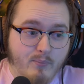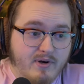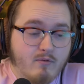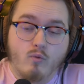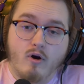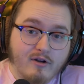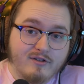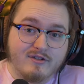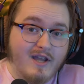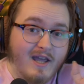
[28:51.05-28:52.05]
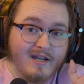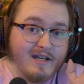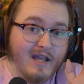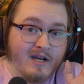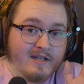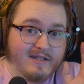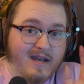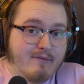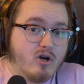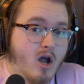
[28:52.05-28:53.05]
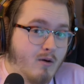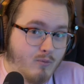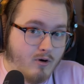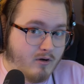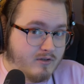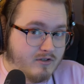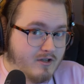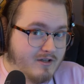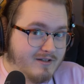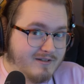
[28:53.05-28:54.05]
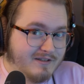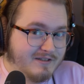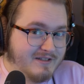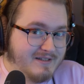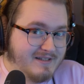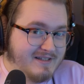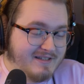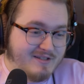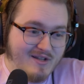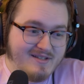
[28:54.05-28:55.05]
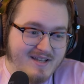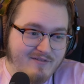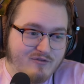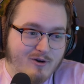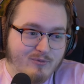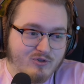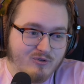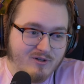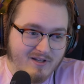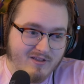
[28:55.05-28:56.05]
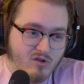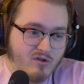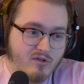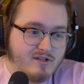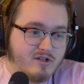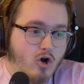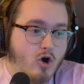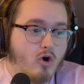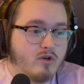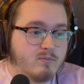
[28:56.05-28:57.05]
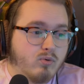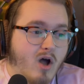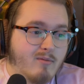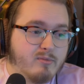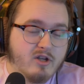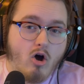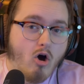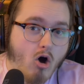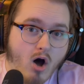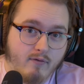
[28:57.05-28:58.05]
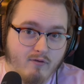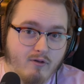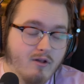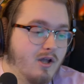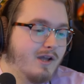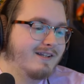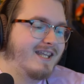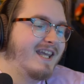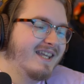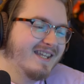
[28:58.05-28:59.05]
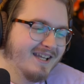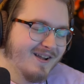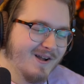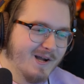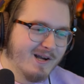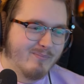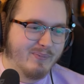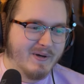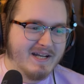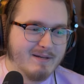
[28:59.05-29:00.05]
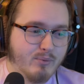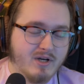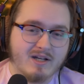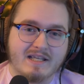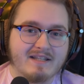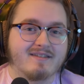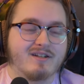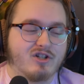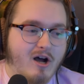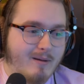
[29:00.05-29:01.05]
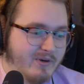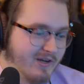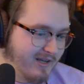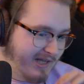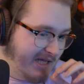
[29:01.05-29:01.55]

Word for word: but it works, and it and it's never not worked since I've troubleshooted it. This code is probably awful. But but it gets the job done.